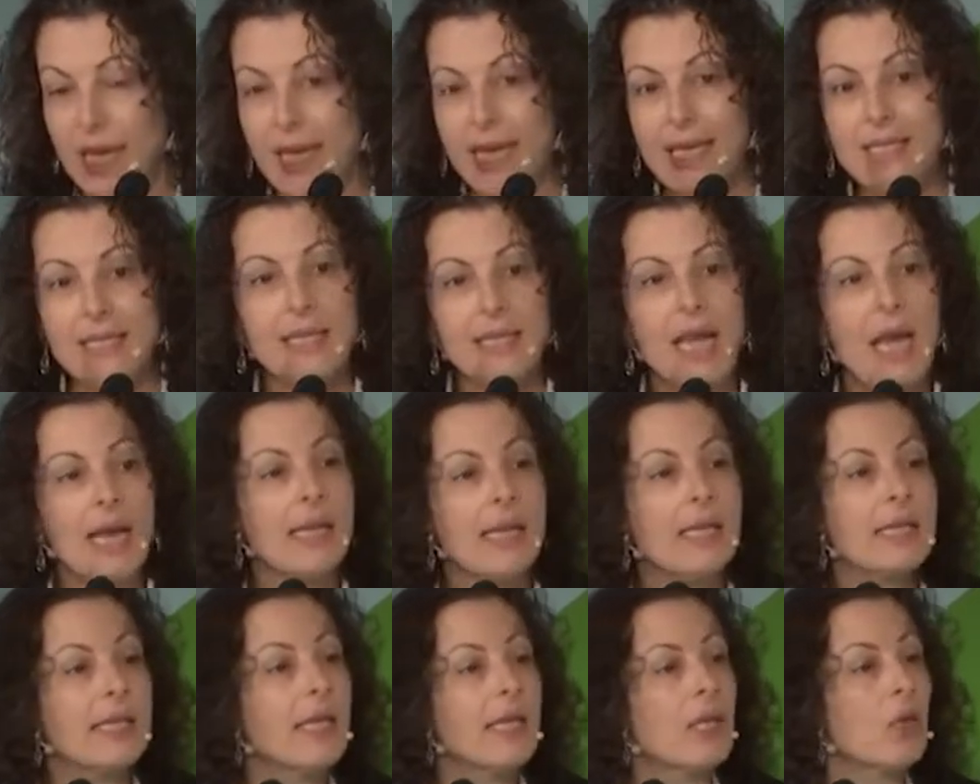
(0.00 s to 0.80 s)
It's
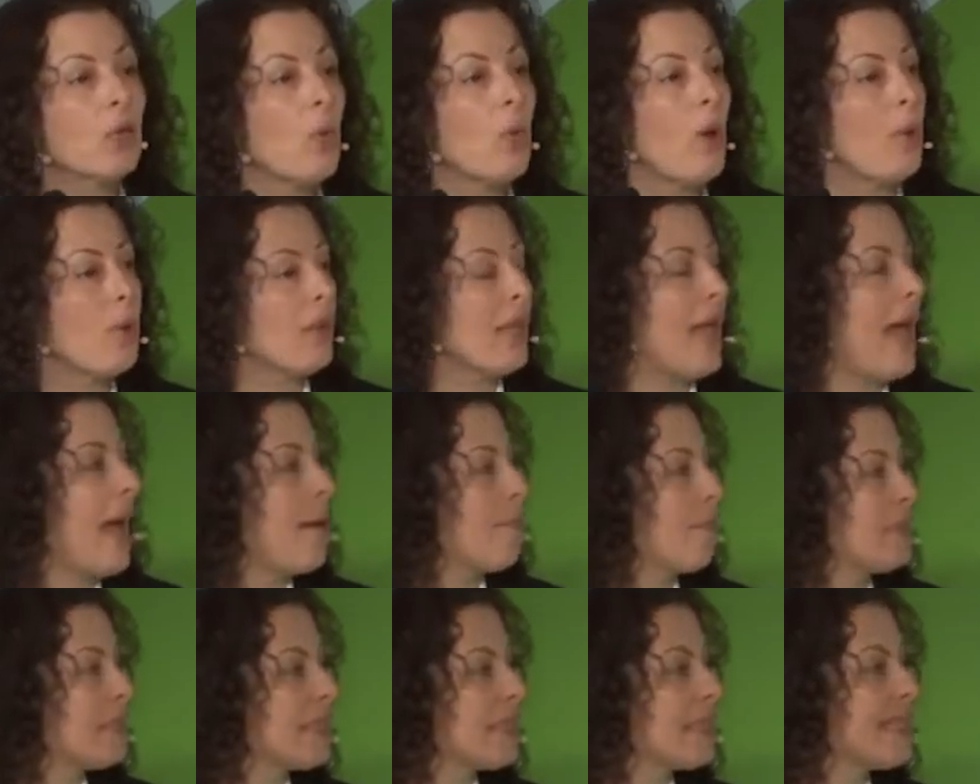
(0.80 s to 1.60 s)
not clear what will
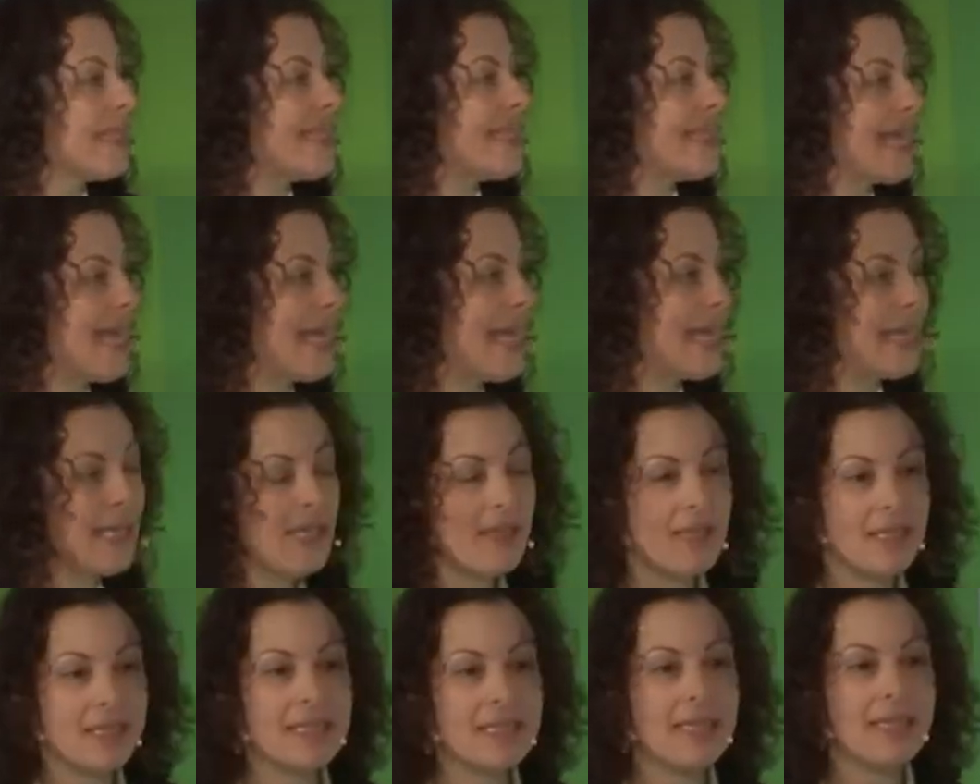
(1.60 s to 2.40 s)
happen to the
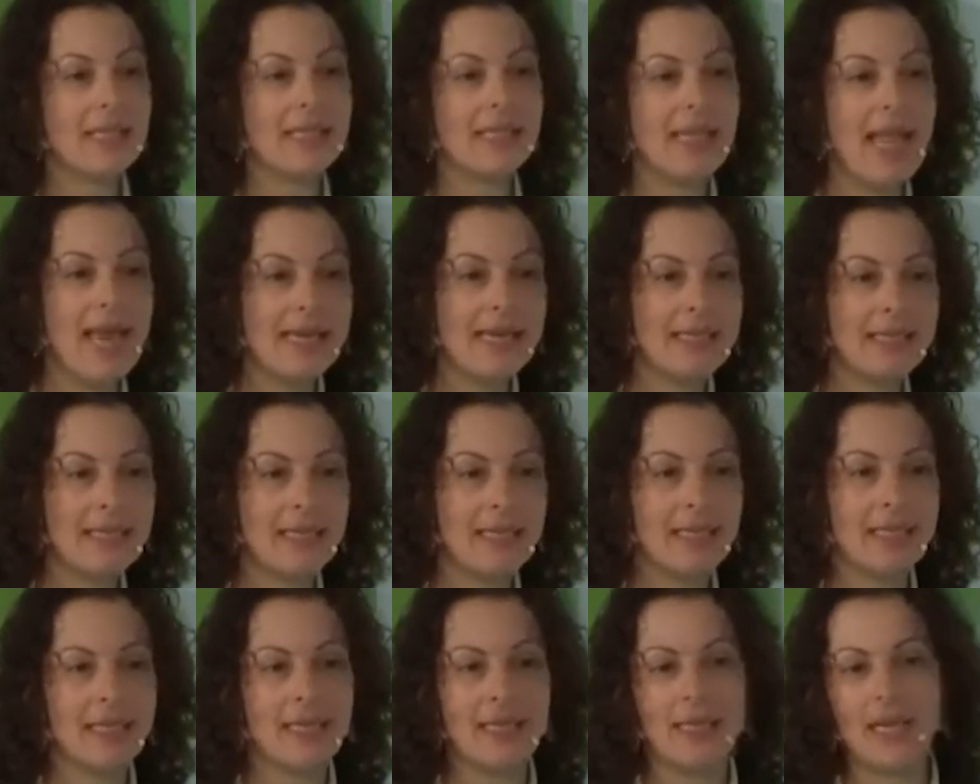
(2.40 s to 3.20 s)
data that's
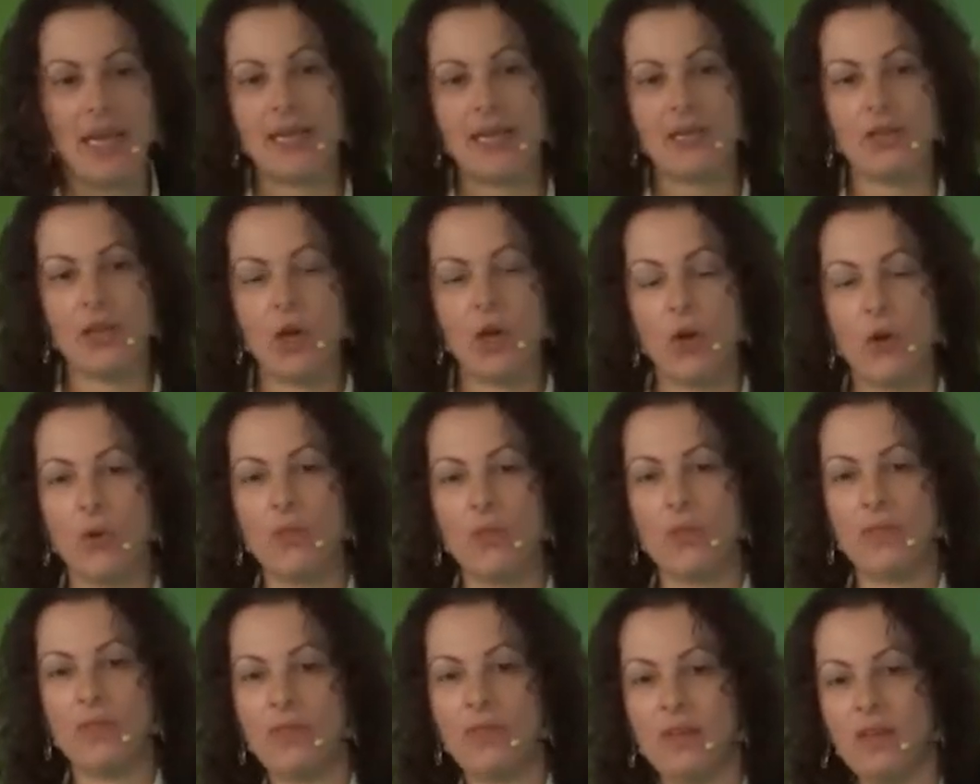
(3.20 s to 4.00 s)
collected, and I
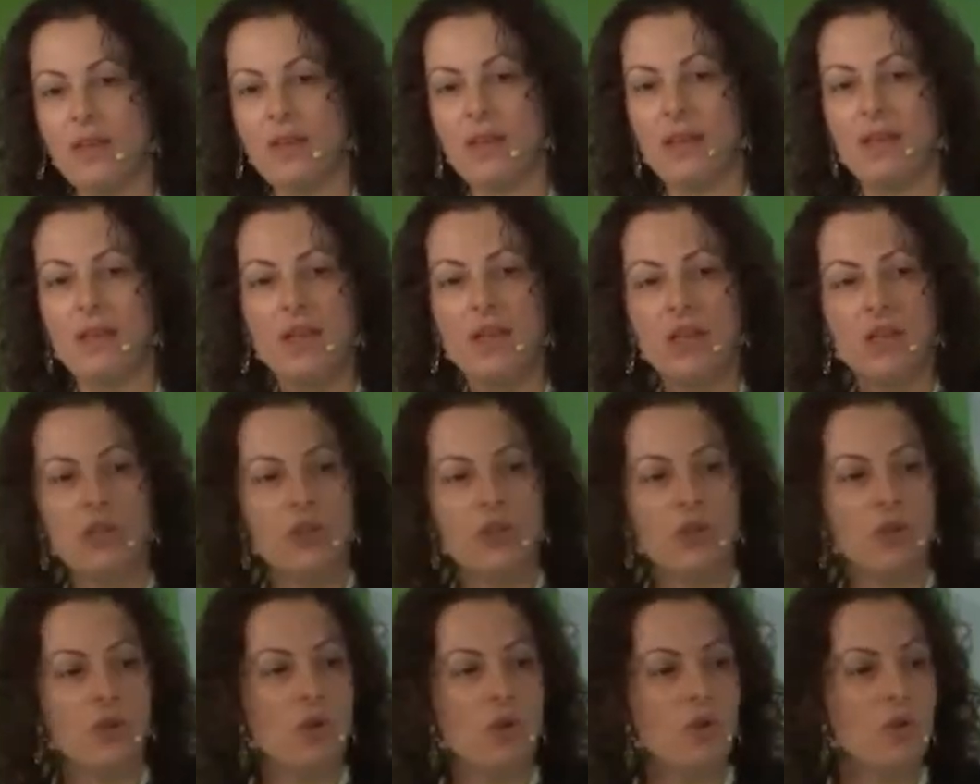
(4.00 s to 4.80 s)
know that the
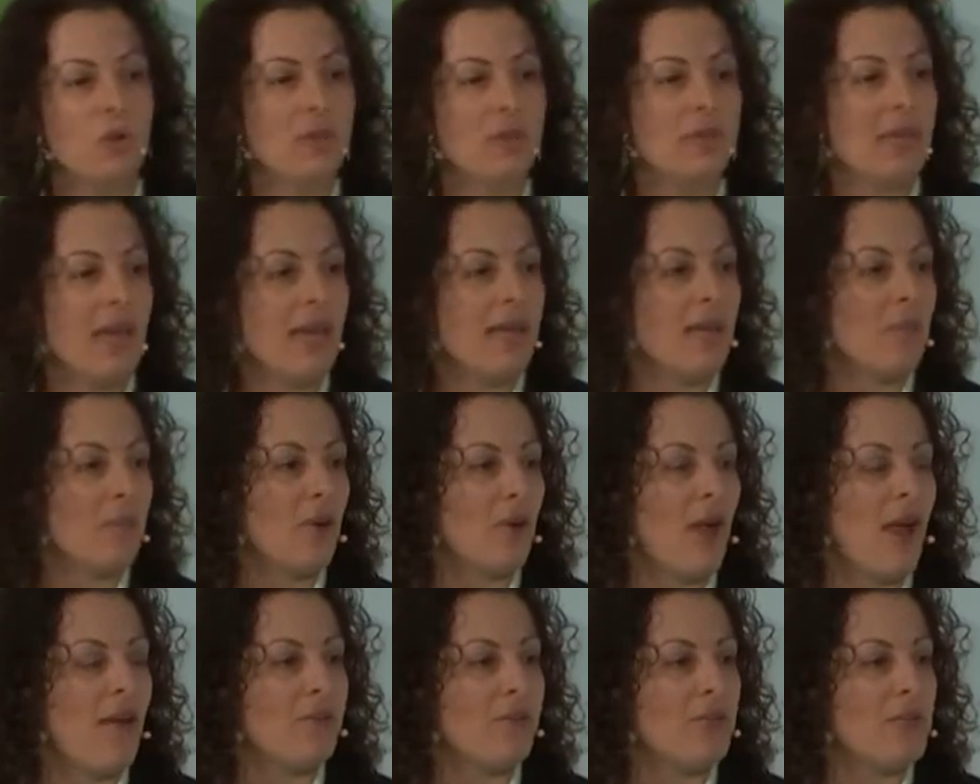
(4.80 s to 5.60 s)
new data
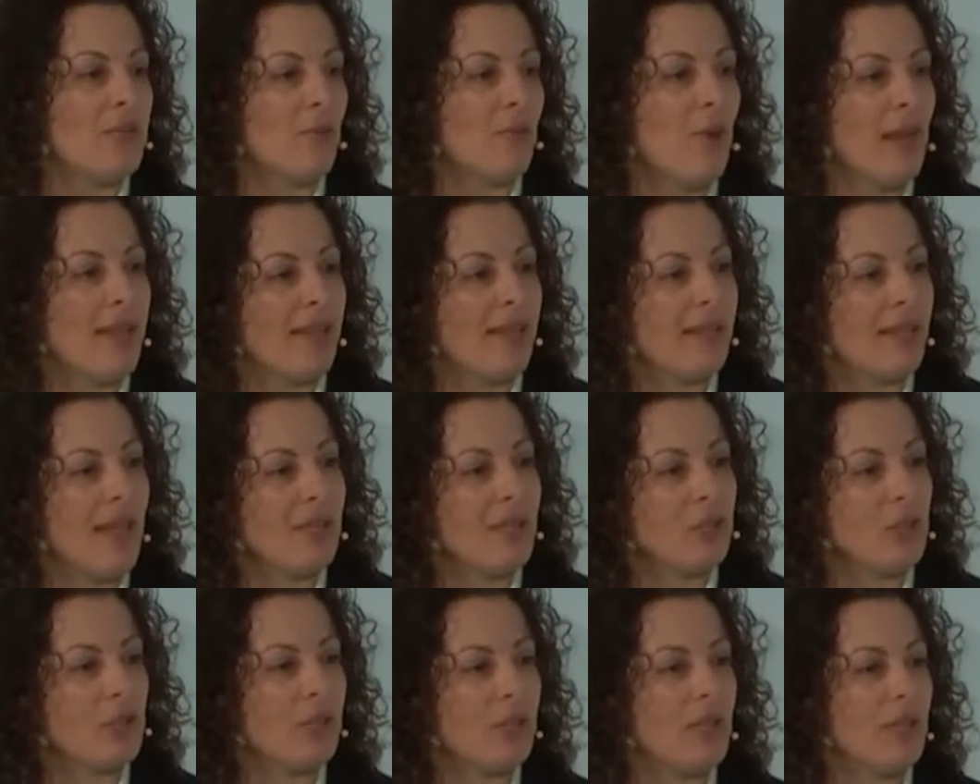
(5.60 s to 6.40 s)
privacy
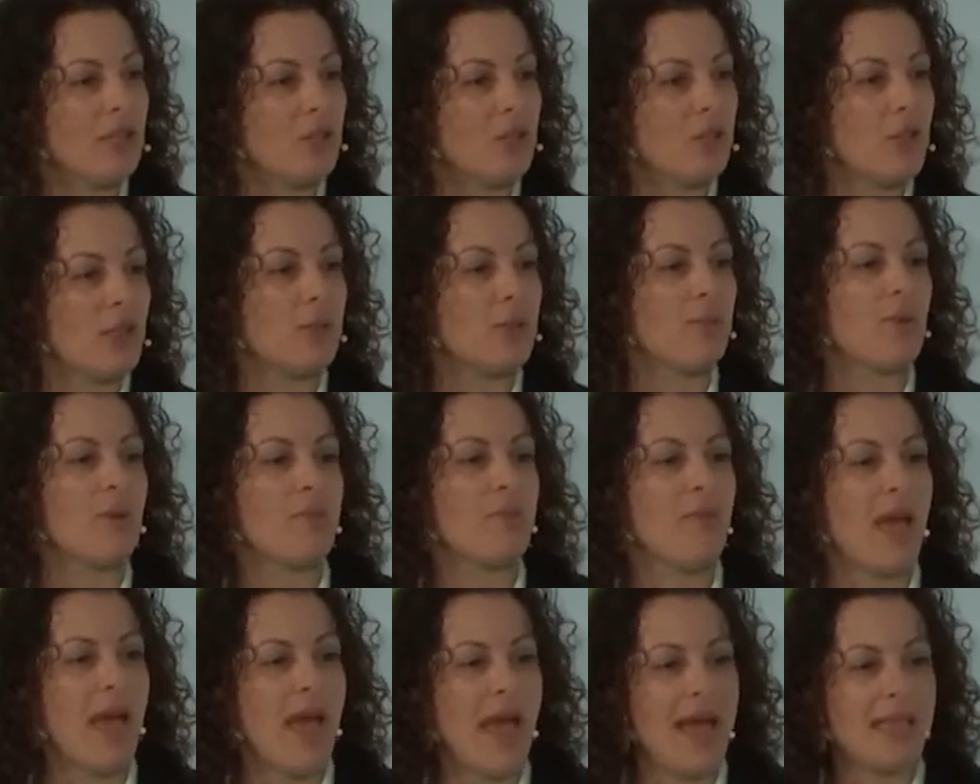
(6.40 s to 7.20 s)
regulation has just
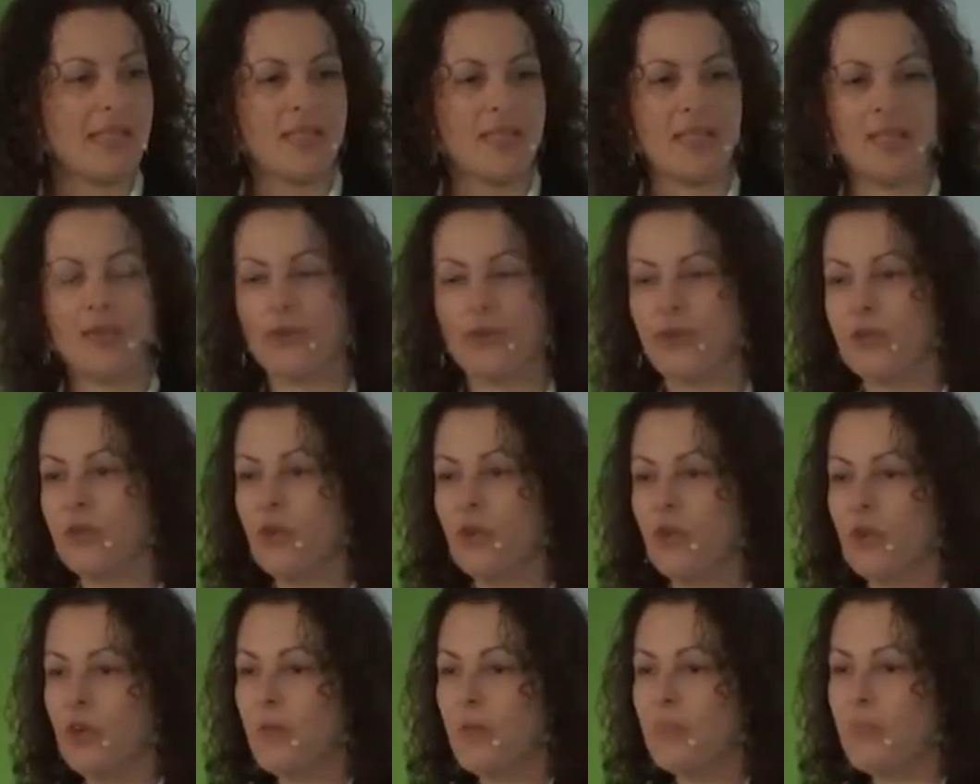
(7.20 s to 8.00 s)
been passed here in
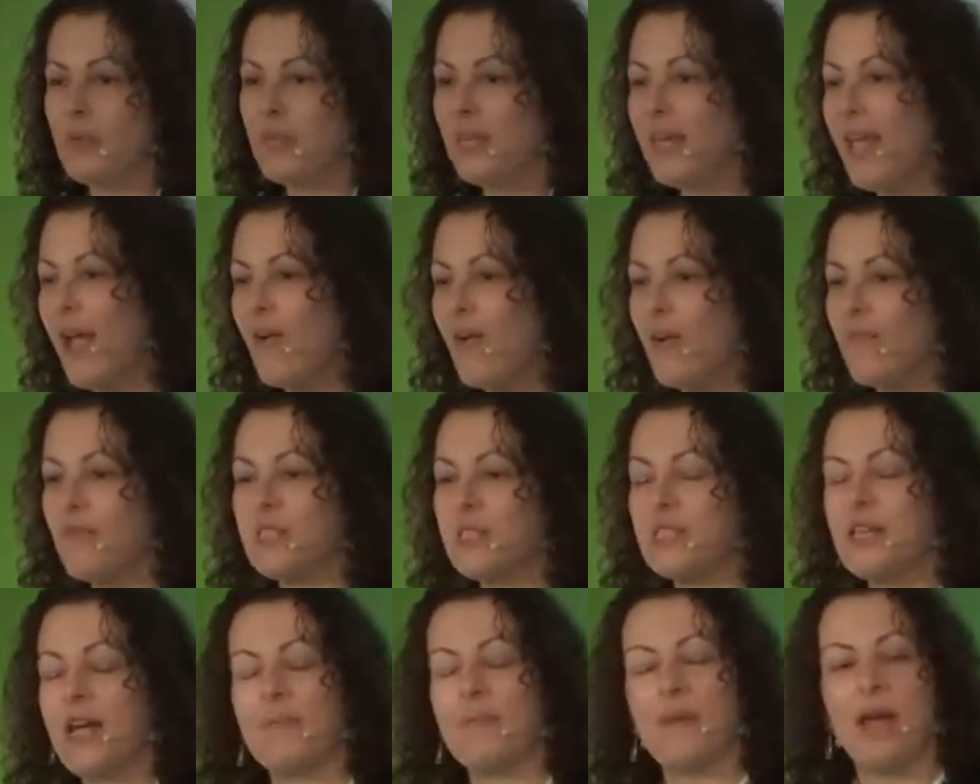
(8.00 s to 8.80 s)
Europe, and now
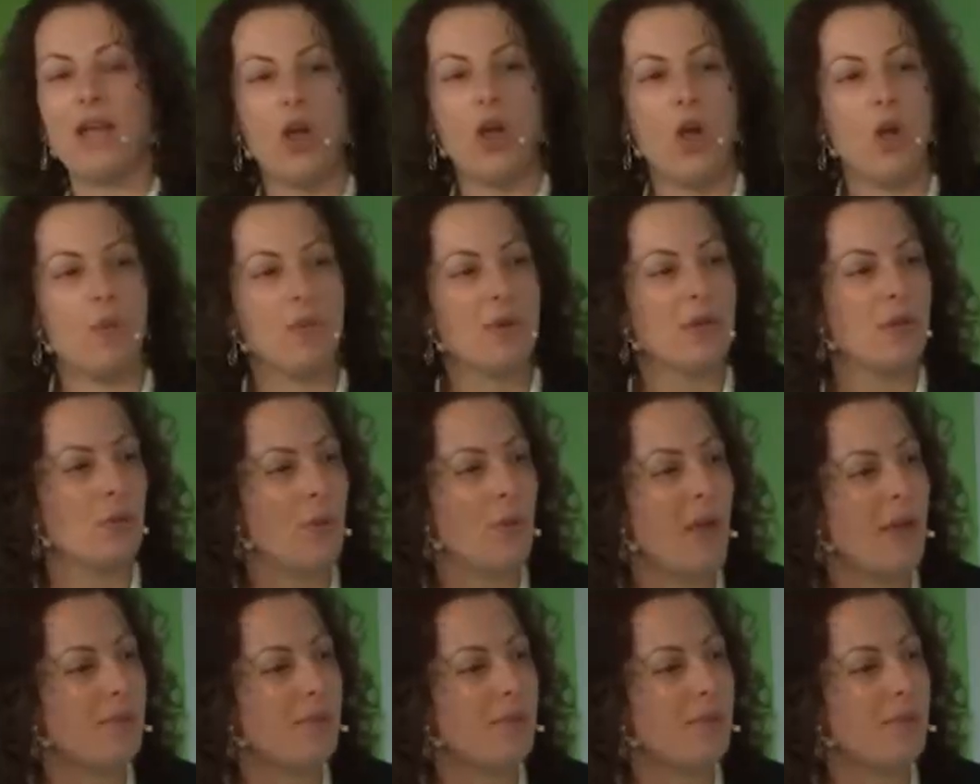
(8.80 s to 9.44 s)
every time I open a